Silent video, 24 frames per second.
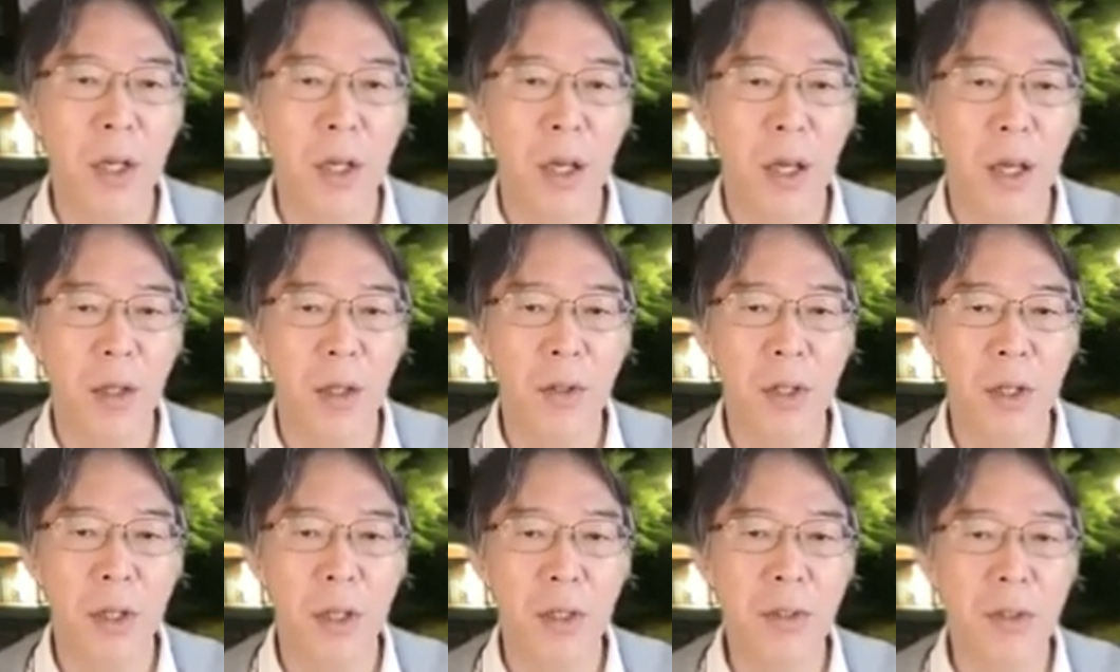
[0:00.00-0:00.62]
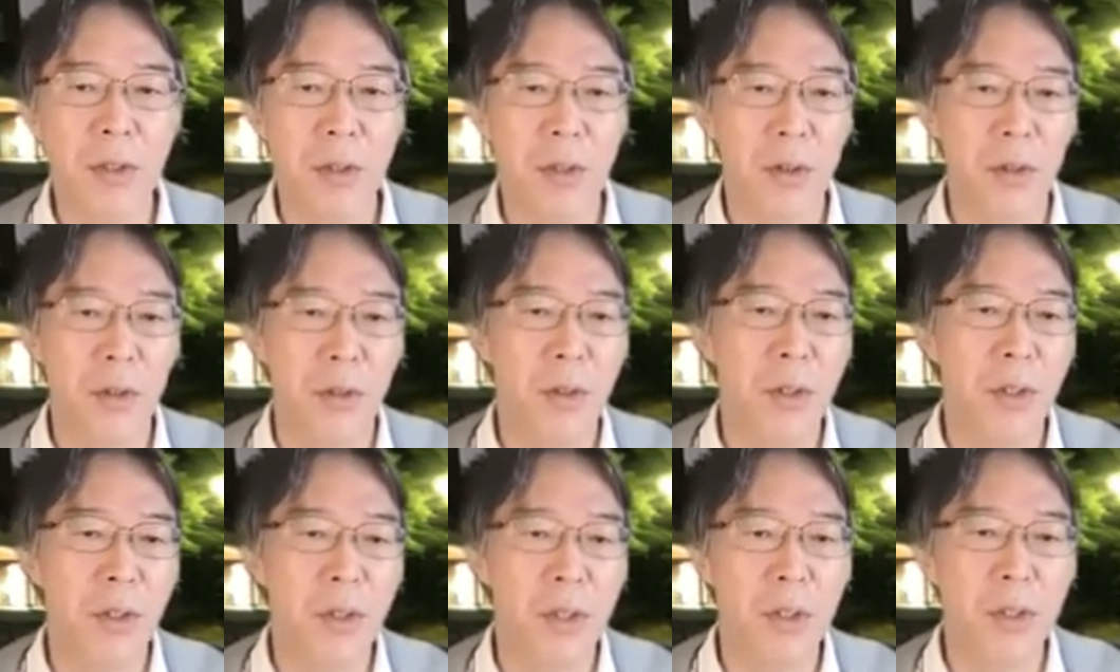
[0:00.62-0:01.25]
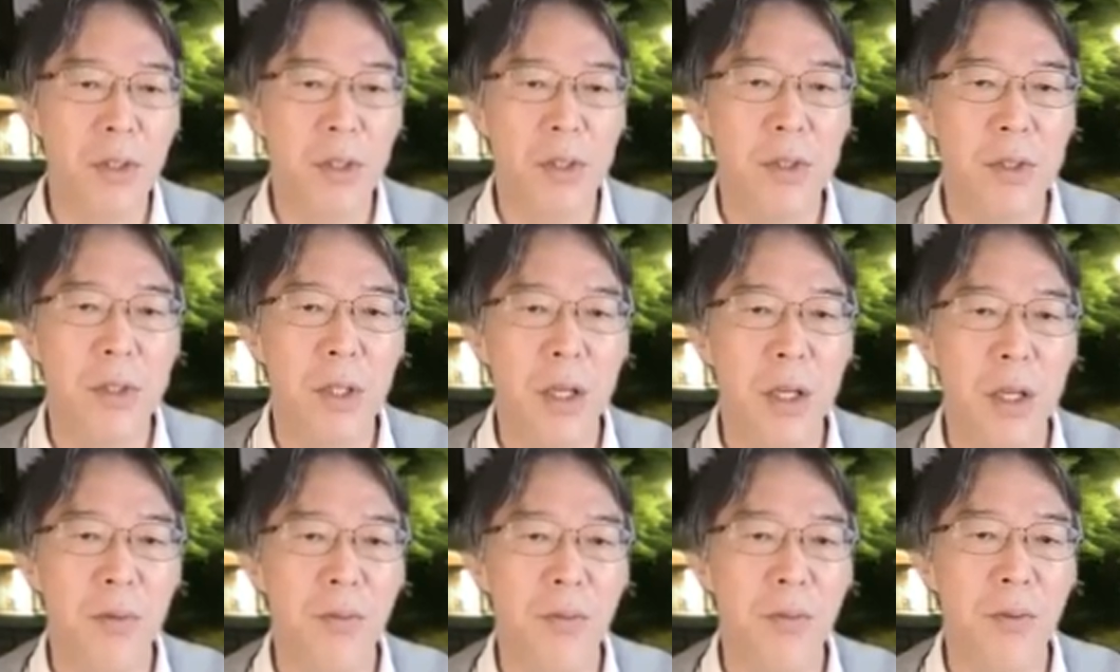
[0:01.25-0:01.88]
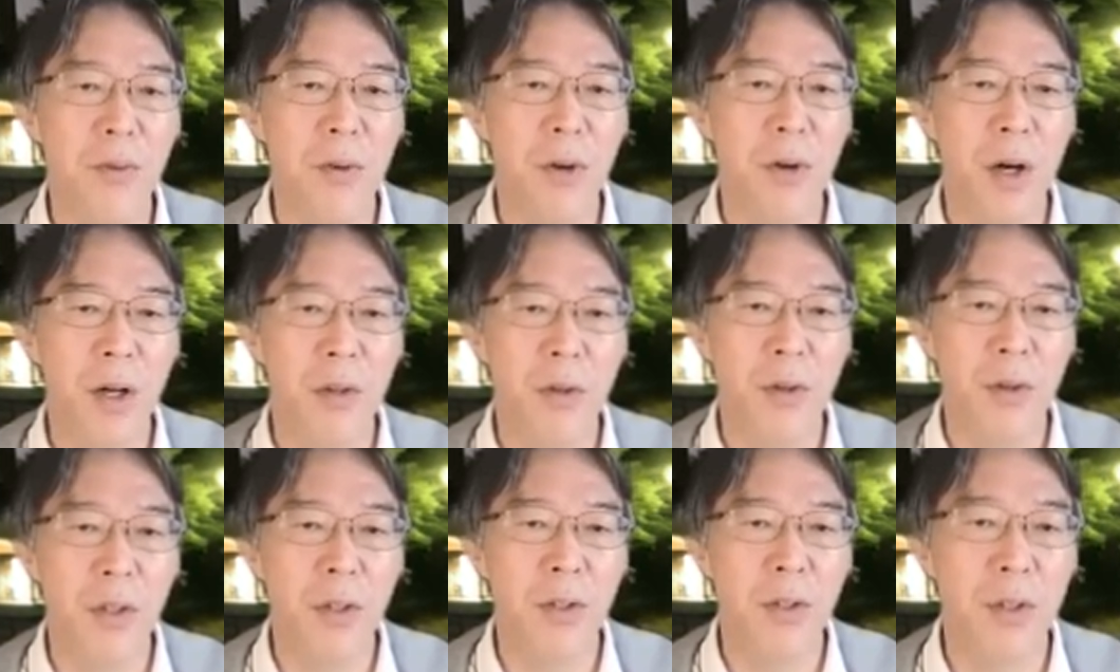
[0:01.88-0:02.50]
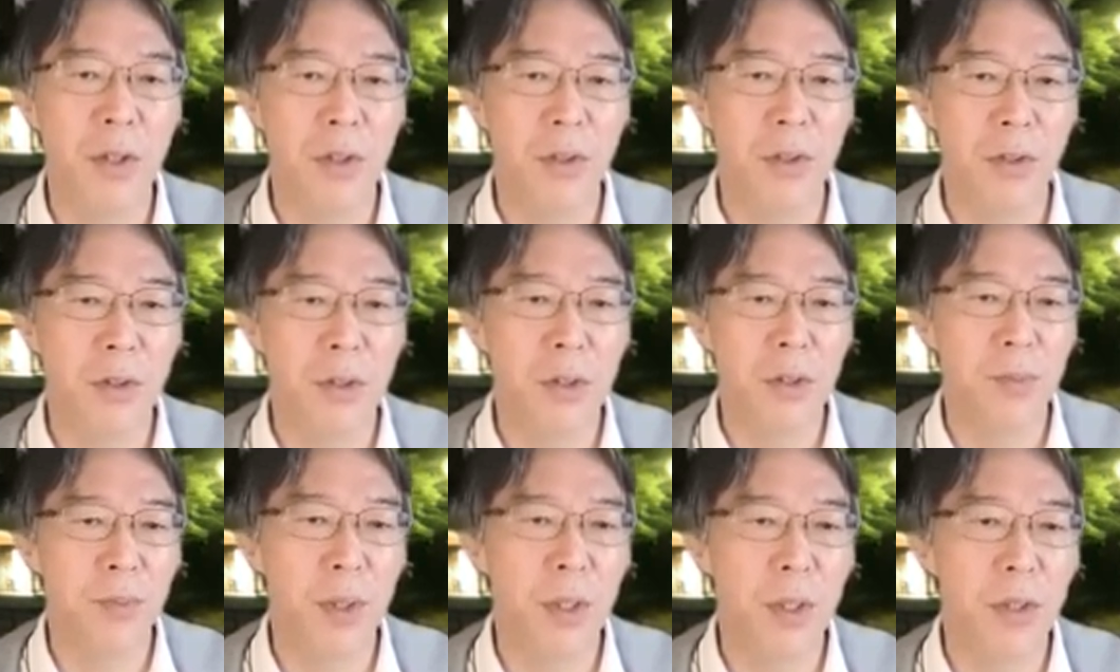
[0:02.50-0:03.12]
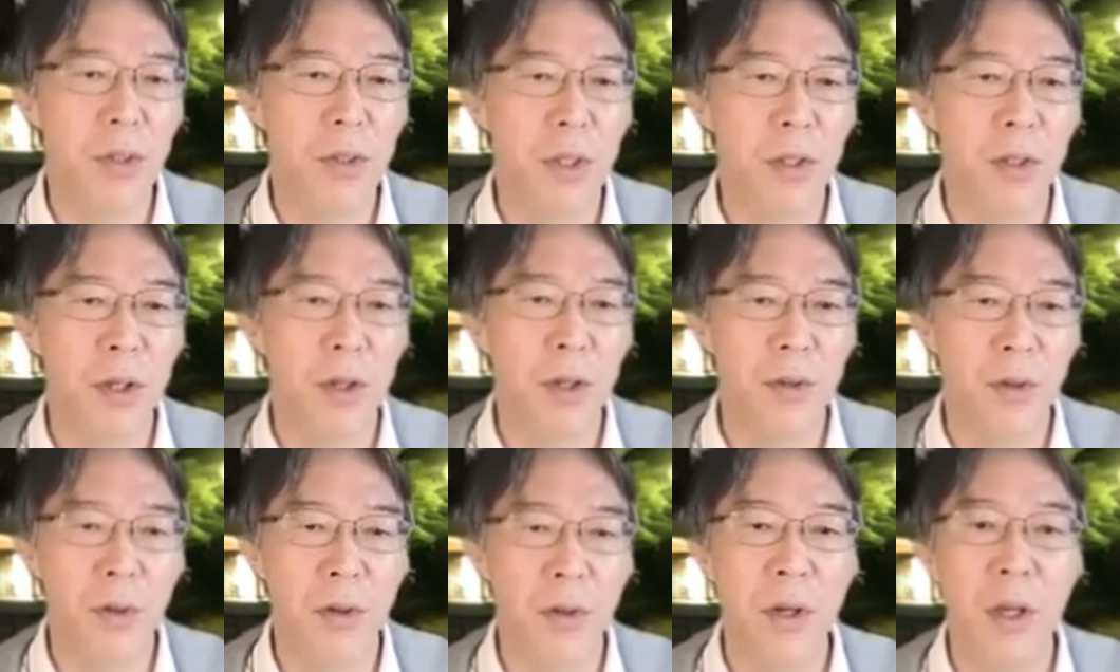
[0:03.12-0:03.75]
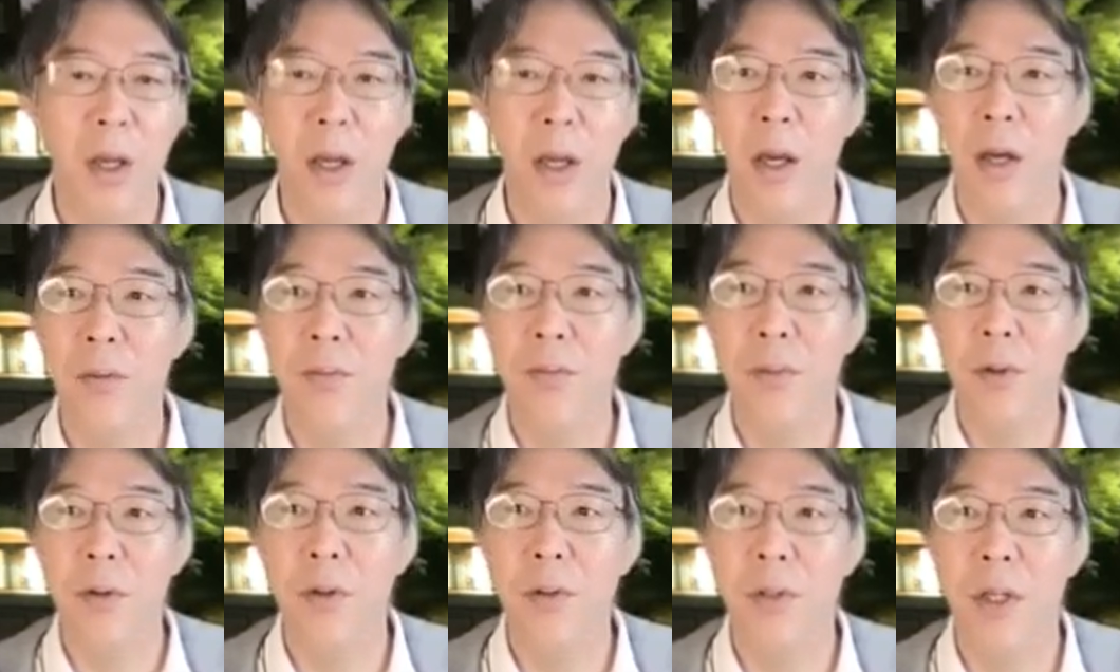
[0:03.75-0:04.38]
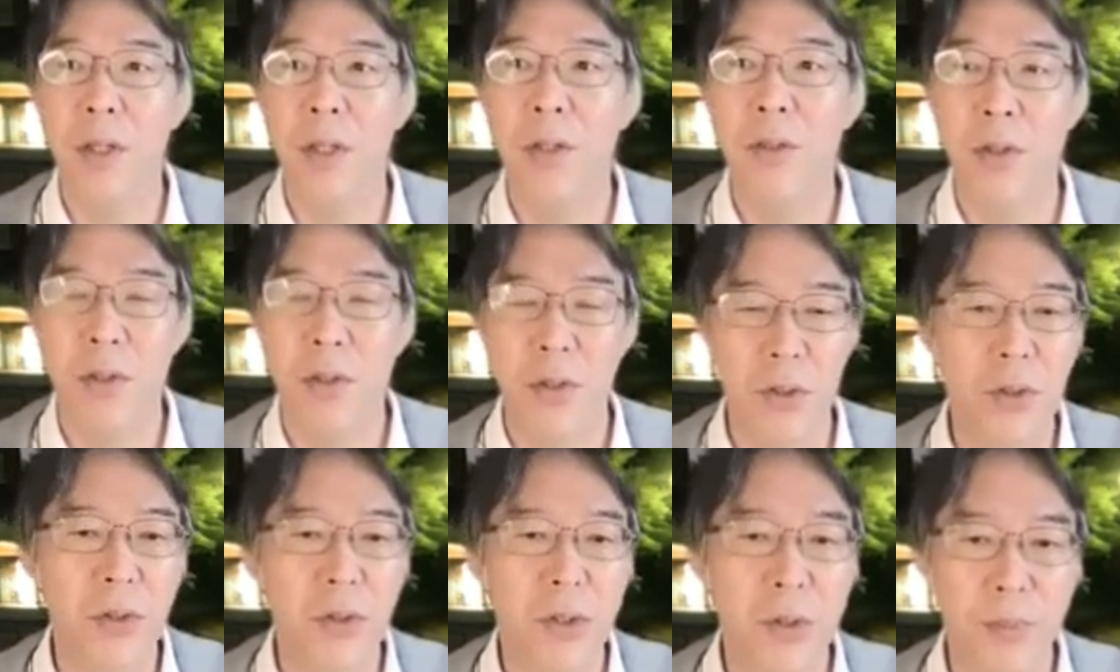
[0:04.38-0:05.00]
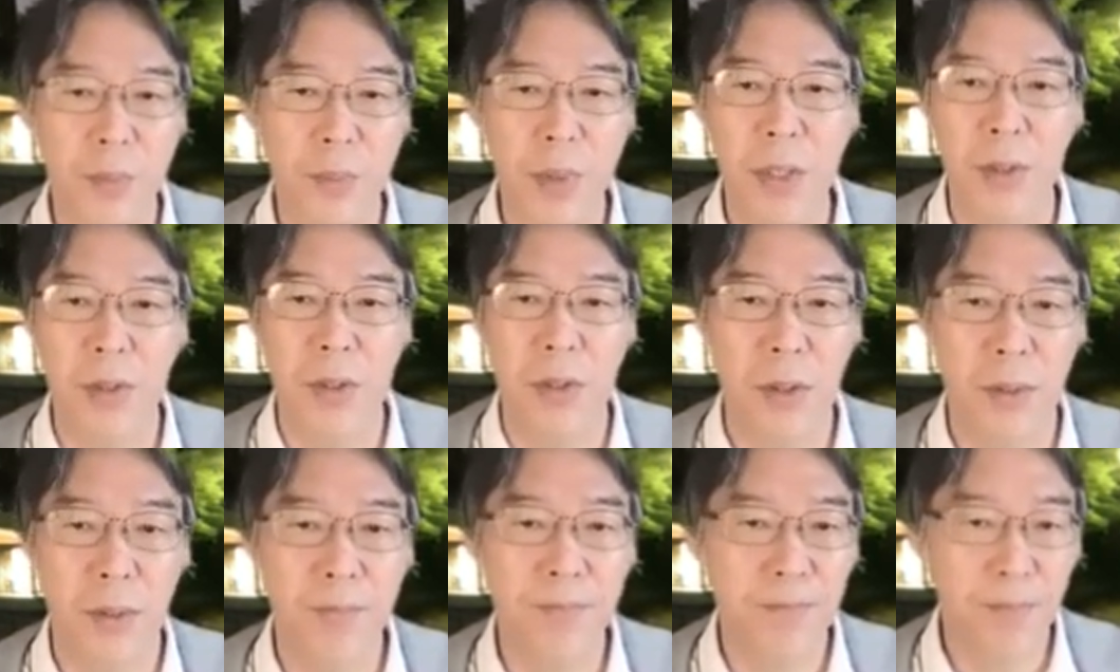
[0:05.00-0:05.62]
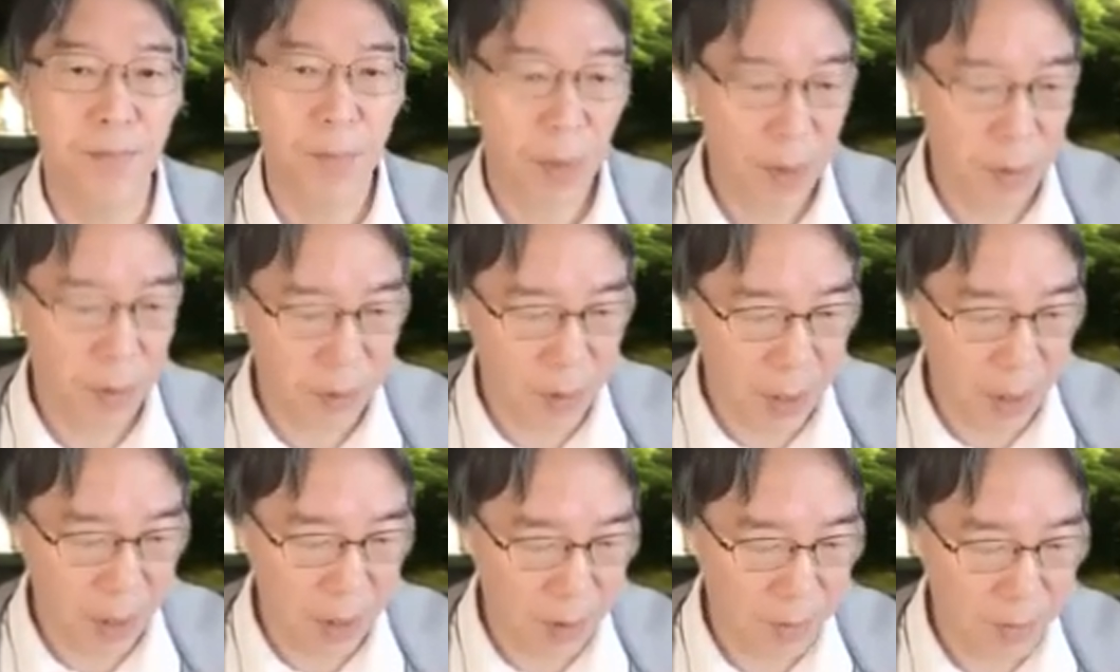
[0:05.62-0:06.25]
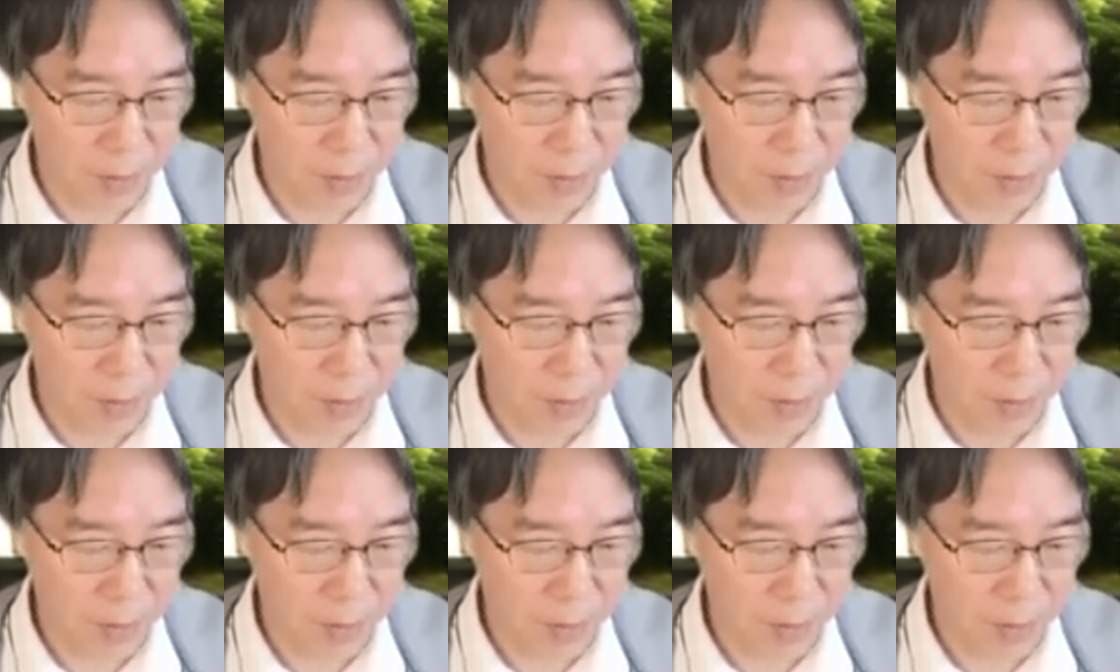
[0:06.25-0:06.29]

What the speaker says: And the answer, this is the same for other integer spins and other half-odd integer spins. OK.